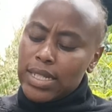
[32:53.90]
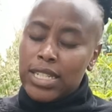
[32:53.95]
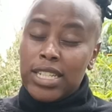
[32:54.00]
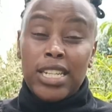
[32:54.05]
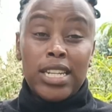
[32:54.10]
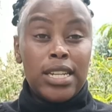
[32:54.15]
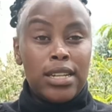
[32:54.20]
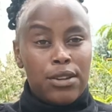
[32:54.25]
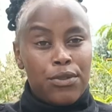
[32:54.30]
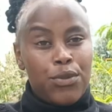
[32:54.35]

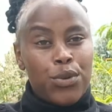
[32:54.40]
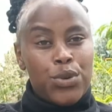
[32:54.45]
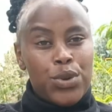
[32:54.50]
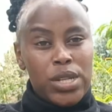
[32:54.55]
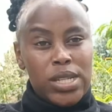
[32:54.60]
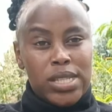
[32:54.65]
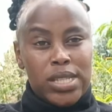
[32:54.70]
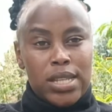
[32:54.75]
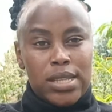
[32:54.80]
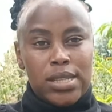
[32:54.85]
D, for
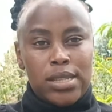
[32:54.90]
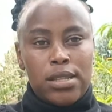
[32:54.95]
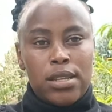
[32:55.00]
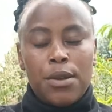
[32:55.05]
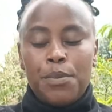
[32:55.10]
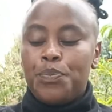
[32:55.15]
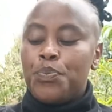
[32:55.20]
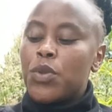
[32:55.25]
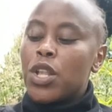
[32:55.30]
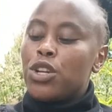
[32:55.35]
instance,
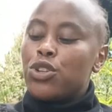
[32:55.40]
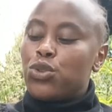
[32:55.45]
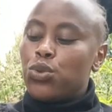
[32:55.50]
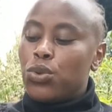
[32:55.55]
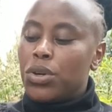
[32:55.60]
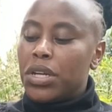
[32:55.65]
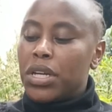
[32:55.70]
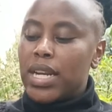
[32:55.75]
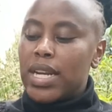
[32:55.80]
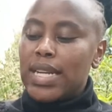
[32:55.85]
to
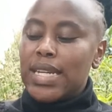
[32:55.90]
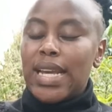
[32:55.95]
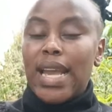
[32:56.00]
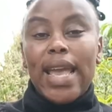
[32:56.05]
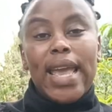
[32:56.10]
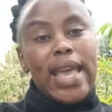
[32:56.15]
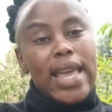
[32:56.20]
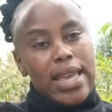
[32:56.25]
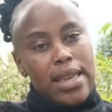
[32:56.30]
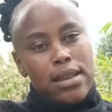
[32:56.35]
grade
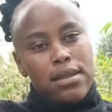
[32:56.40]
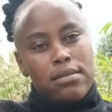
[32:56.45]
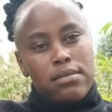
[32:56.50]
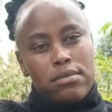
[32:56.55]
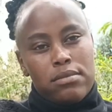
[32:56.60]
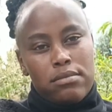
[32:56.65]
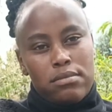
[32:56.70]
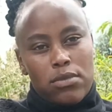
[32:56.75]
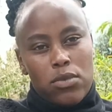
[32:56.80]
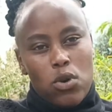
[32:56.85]
A
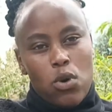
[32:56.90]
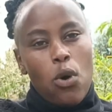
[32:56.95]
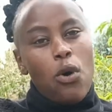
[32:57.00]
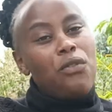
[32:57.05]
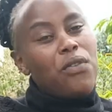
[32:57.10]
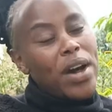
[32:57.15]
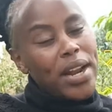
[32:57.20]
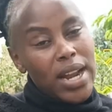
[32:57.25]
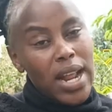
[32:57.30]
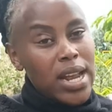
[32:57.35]

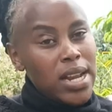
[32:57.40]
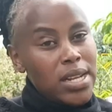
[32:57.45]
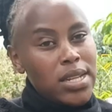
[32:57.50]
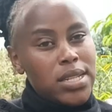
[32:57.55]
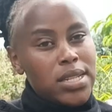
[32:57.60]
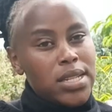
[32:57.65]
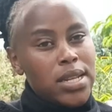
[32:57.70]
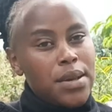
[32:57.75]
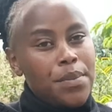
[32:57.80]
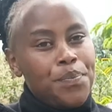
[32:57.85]

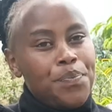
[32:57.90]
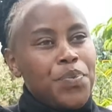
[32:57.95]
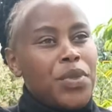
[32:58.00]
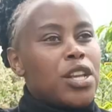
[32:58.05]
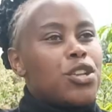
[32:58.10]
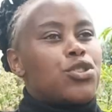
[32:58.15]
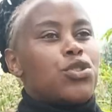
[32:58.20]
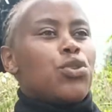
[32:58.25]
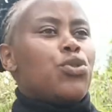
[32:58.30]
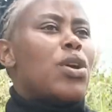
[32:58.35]
overnight.
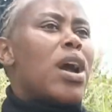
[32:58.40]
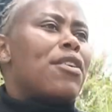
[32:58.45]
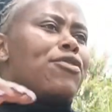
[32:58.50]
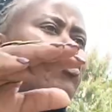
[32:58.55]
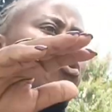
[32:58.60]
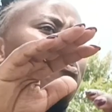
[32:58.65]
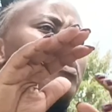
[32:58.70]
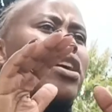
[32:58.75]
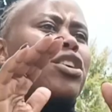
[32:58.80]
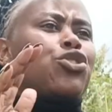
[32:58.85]
So you have
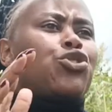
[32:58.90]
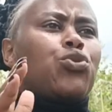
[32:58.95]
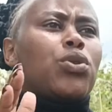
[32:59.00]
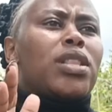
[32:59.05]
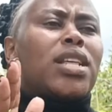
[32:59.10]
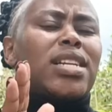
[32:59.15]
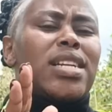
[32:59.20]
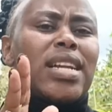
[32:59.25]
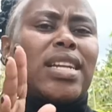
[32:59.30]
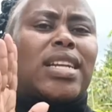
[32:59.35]
to make sure
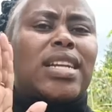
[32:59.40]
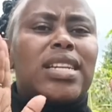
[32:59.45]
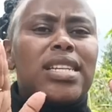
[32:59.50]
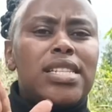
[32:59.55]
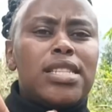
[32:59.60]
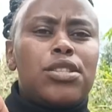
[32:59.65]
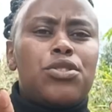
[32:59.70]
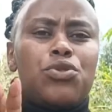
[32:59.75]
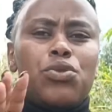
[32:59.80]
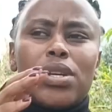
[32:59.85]
that at
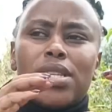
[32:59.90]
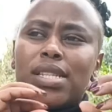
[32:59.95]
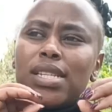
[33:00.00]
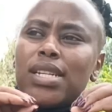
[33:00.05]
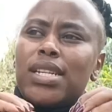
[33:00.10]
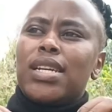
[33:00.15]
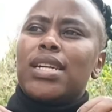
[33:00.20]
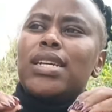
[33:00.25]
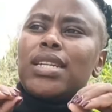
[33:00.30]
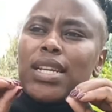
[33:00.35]
least you are
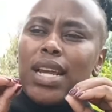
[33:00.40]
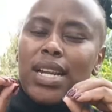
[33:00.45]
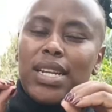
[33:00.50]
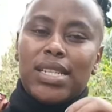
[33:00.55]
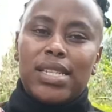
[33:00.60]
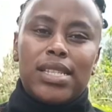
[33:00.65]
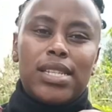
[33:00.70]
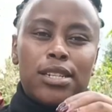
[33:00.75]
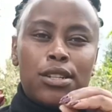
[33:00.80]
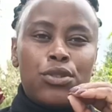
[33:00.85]
setting
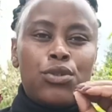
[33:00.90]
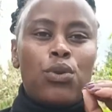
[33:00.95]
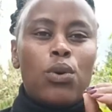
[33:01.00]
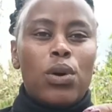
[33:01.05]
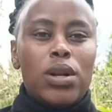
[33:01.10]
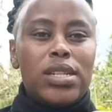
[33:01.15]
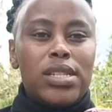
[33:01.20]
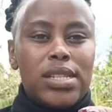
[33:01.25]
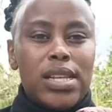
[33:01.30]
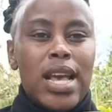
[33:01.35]
realistic
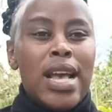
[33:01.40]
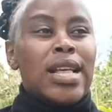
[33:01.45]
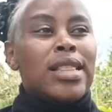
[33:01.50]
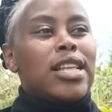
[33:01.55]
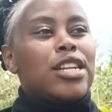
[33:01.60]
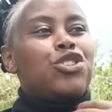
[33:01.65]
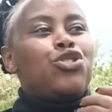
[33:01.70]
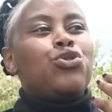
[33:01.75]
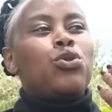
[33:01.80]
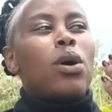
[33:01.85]
goals
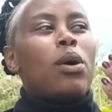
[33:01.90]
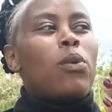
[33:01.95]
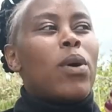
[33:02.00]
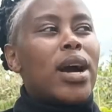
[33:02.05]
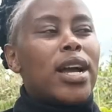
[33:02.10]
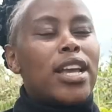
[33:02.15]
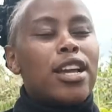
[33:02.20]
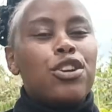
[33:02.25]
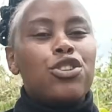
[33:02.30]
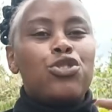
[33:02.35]
that you are
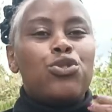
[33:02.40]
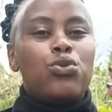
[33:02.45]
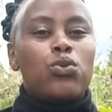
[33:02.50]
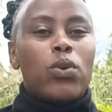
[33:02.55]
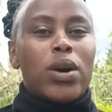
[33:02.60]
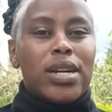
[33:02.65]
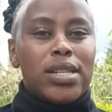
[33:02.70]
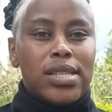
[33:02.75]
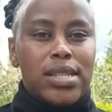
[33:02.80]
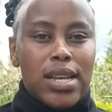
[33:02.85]
working
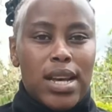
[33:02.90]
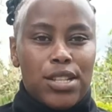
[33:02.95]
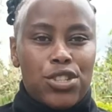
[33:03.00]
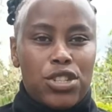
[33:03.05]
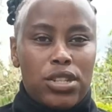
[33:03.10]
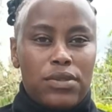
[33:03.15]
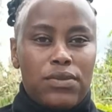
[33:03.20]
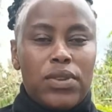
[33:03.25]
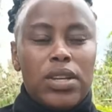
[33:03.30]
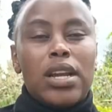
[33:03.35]
towards
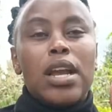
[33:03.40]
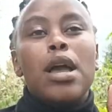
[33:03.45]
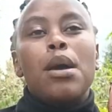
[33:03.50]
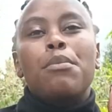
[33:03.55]
achieving.